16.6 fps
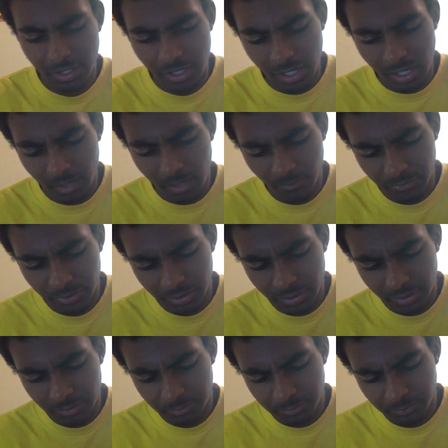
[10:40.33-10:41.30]
I'm
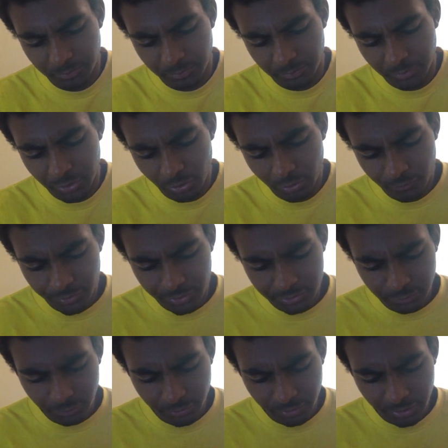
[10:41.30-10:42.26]
gonna go over
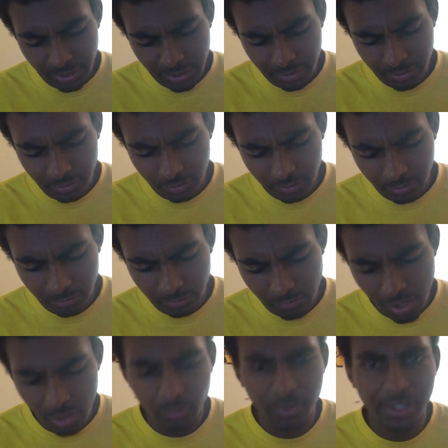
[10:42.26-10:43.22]
this with like uh,
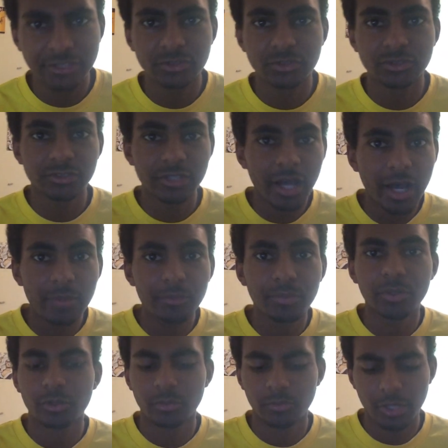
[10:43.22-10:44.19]
Model Masters
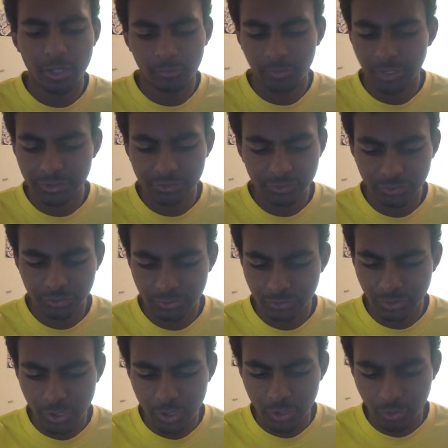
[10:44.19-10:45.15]
Copper or Model Masters
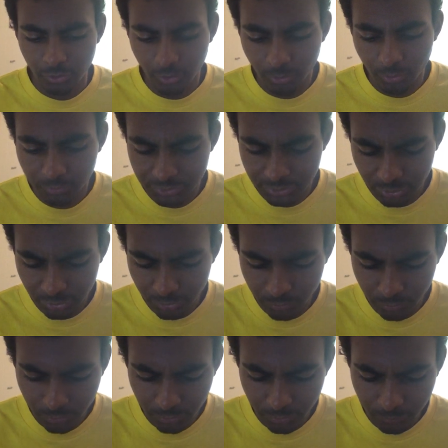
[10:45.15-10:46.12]
Chrome
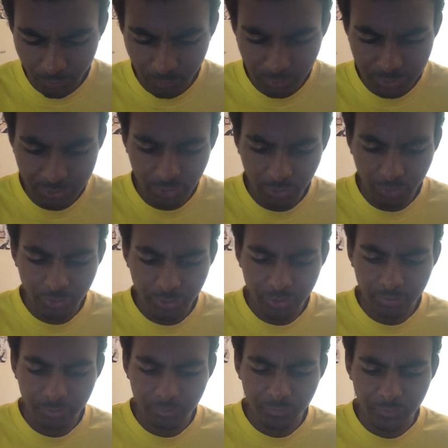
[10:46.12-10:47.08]
Silver from
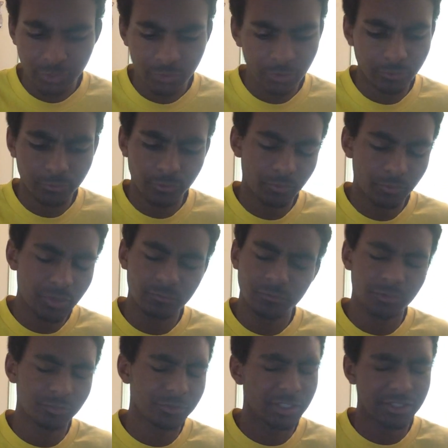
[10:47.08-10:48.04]
Rust-Oleum, no, from
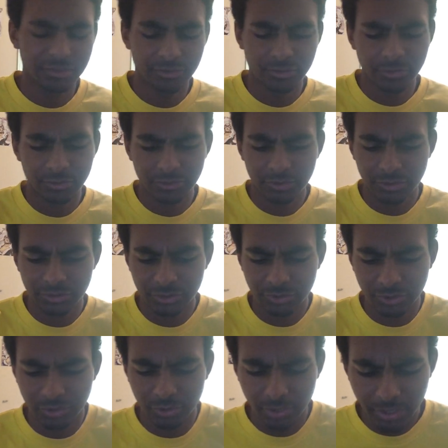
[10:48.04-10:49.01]
from Testors, and
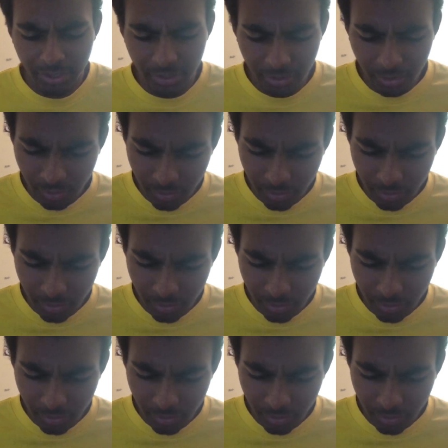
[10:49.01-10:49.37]
just go ahead and